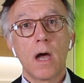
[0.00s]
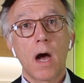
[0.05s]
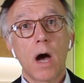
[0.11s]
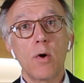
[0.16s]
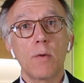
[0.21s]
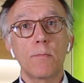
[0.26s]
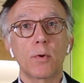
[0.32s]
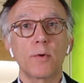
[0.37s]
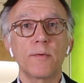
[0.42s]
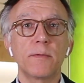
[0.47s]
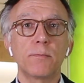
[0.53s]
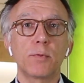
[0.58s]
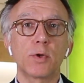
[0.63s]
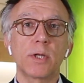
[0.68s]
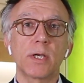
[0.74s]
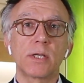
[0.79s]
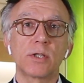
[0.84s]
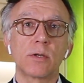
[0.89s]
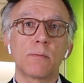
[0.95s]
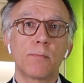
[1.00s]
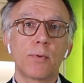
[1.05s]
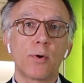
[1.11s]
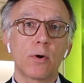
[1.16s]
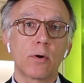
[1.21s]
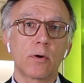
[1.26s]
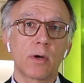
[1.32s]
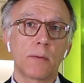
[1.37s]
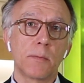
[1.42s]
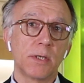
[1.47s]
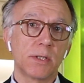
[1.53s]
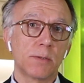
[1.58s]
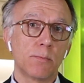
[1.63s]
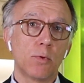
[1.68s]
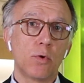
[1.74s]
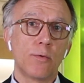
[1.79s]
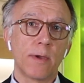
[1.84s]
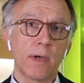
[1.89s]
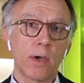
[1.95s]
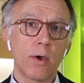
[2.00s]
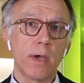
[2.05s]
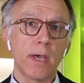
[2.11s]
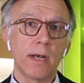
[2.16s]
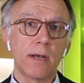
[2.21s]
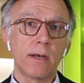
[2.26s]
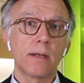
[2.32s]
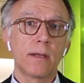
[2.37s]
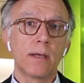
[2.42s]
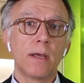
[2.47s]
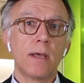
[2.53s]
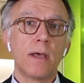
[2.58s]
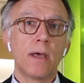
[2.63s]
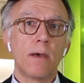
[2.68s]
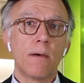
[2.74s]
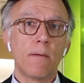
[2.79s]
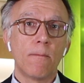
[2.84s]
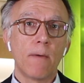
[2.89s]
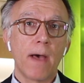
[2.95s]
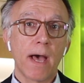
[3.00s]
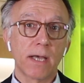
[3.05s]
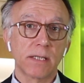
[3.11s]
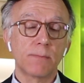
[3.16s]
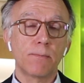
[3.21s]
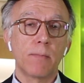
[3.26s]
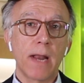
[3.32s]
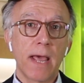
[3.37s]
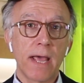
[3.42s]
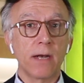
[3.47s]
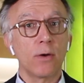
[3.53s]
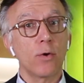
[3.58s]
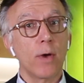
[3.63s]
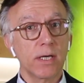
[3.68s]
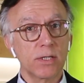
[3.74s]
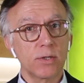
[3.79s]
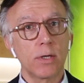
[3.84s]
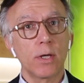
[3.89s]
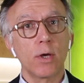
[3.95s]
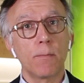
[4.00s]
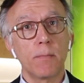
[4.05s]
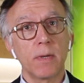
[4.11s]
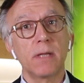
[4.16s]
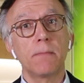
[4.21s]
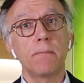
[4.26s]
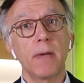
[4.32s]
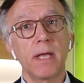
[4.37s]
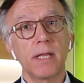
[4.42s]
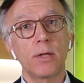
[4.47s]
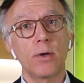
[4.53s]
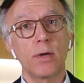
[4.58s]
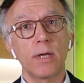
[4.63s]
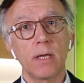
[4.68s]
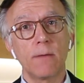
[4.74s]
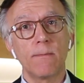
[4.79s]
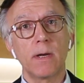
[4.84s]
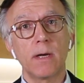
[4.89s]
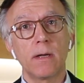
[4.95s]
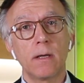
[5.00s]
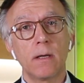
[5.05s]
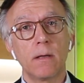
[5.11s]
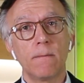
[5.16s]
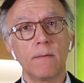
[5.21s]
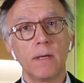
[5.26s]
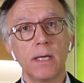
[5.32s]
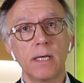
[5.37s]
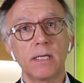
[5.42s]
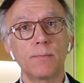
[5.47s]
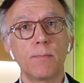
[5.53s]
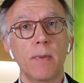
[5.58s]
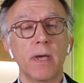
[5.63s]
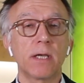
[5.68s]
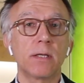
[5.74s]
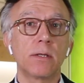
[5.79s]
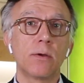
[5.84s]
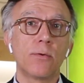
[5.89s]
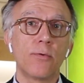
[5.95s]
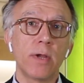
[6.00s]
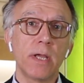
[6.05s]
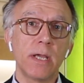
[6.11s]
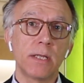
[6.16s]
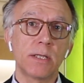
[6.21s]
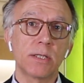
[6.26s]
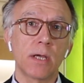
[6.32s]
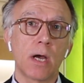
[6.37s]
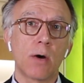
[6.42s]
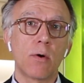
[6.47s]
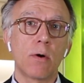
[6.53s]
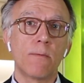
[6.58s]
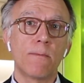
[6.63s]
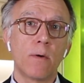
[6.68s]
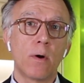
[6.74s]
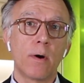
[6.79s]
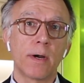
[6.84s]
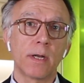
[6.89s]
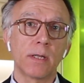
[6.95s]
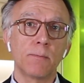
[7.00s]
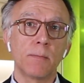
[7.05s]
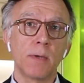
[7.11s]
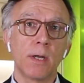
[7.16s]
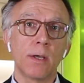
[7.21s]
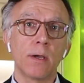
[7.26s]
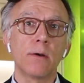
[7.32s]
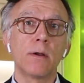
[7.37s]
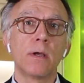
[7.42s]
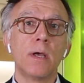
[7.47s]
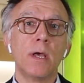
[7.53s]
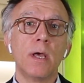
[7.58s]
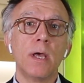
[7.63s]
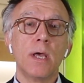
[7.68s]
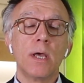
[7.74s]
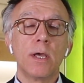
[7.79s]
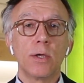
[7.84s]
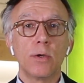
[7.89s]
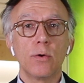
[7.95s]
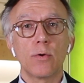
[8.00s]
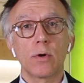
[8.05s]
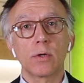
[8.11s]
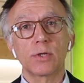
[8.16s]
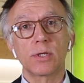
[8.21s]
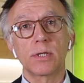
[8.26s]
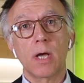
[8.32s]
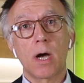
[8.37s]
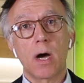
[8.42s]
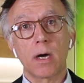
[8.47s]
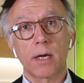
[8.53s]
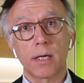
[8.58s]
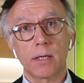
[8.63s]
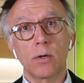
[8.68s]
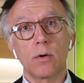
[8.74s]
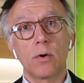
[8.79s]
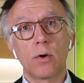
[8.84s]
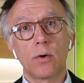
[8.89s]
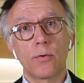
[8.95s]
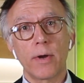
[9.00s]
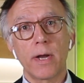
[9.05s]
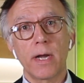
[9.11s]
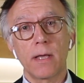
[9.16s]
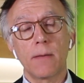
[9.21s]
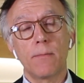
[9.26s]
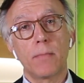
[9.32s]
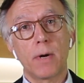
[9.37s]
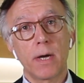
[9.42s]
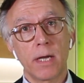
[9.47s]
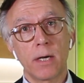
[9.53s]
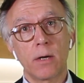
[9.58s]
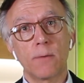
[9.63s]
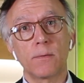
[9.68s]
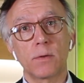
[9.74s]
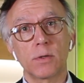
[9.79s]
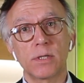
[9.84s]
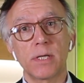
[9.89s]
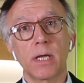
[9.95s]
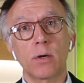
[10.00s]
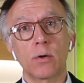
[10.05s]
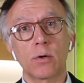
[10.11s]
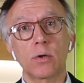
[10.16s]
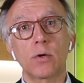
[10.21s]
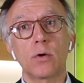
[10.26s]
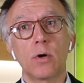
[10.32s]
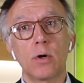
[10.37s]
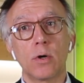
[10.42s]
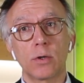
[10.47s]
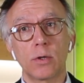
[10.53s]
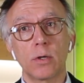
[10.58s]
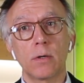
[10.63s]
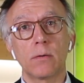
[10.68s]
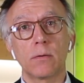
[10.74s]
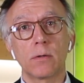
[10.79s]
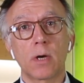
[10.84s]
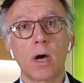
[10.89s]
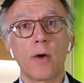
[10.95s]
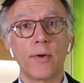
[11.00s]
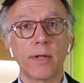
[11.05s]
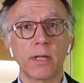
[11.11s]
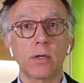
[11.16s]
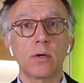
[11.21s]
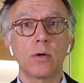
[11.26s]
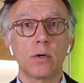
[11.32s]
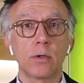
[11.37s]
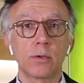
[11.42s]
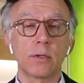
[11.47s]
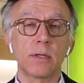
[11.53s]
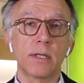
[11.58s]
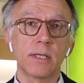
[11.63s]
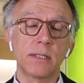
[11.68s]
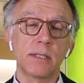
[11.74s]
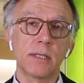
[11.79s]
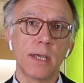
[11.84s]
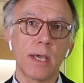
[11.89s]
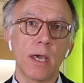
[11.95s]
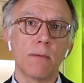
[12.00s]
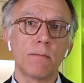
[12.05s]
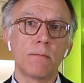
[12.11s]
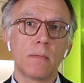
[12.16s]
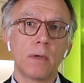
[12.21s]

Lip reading: Our profit protection program is moving ahead as planned, or actually a bit better even. We expect to reach our 400 million euros target already by end of the second quarter, current quarter this year.